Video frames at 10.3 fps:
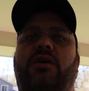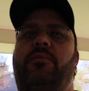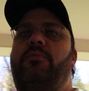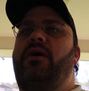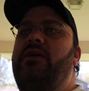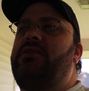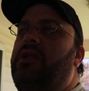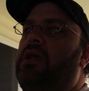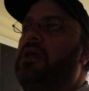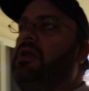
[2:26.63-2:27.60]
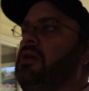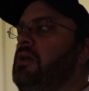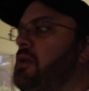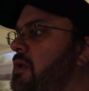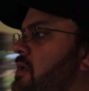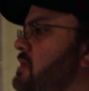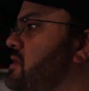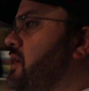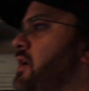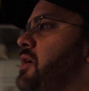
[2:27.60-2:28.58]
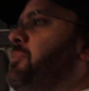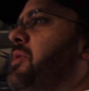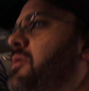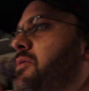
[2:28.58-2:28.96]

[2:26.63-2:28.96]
coming by today to help